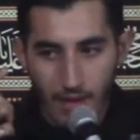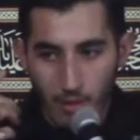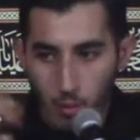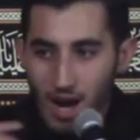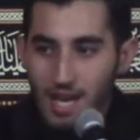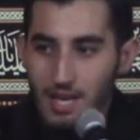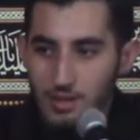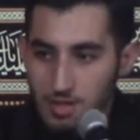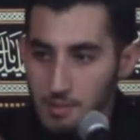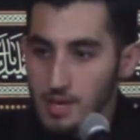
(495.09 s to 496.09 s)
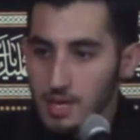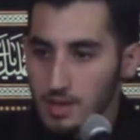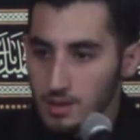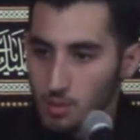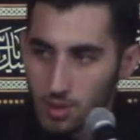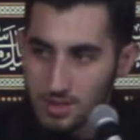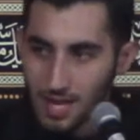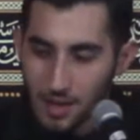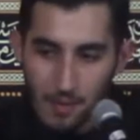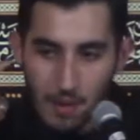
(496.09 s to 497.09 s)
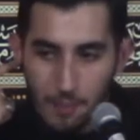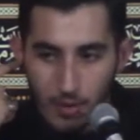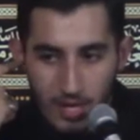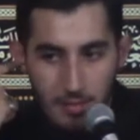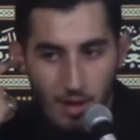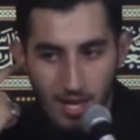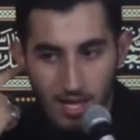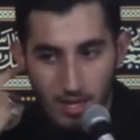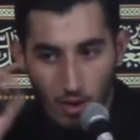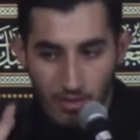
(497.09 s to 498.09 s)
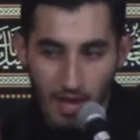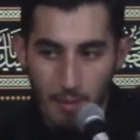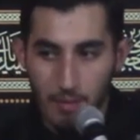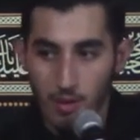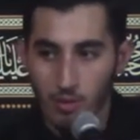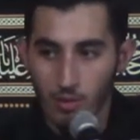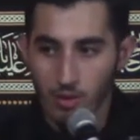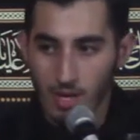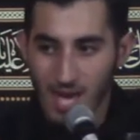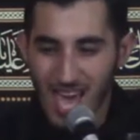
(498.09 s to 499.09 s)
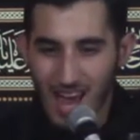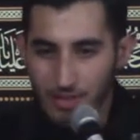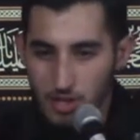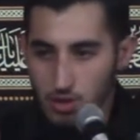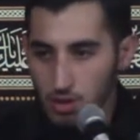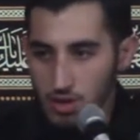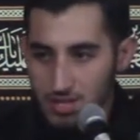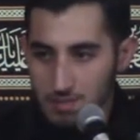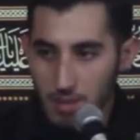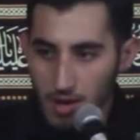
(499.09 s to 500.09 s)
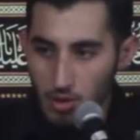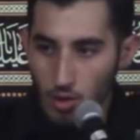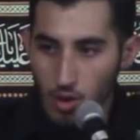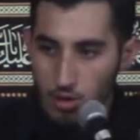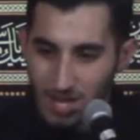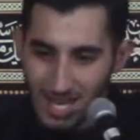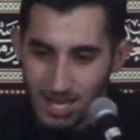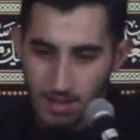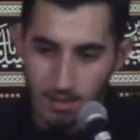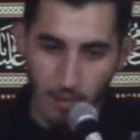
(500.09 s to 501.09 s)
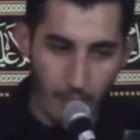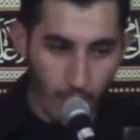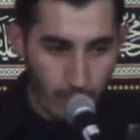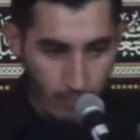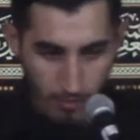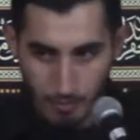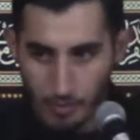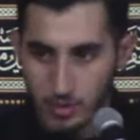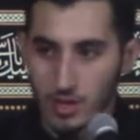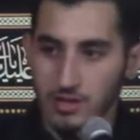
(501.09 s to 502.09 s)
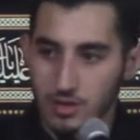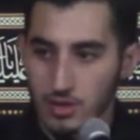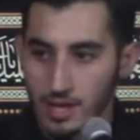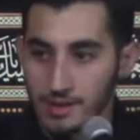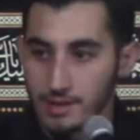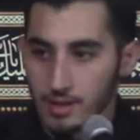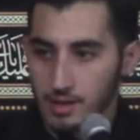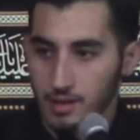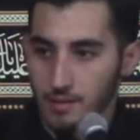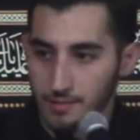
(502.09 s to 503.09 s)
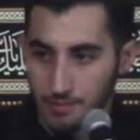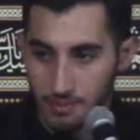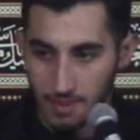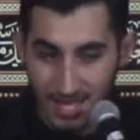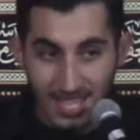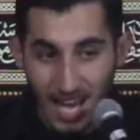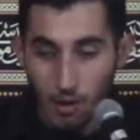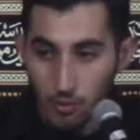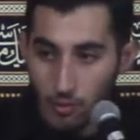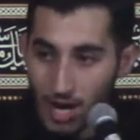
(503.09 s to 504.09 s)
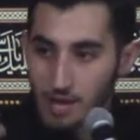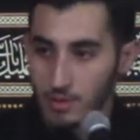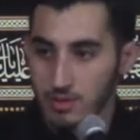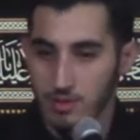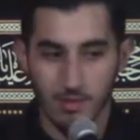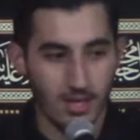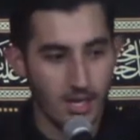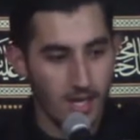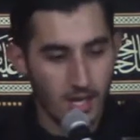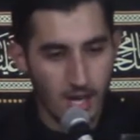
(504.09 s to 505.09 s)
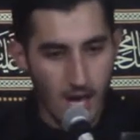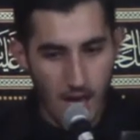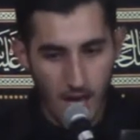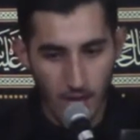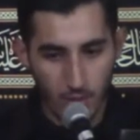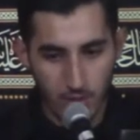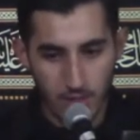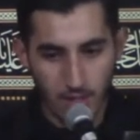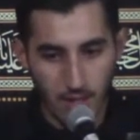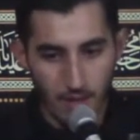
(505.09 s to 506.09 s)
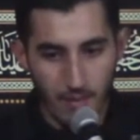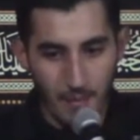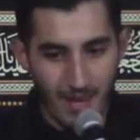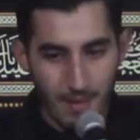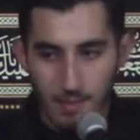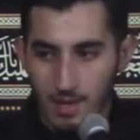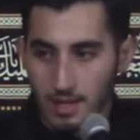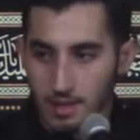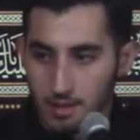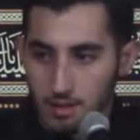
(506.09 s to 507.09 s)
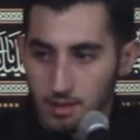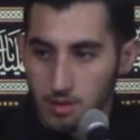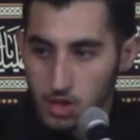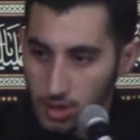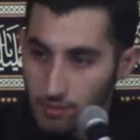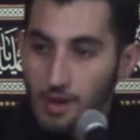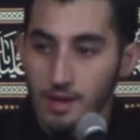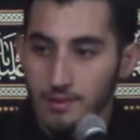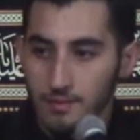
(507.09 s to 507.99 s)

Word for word: wahi to me was like me putting my ear on that bell and the strongest man on earth hitting the bell from side to side. That's how wahi was to me. It would make me shiver,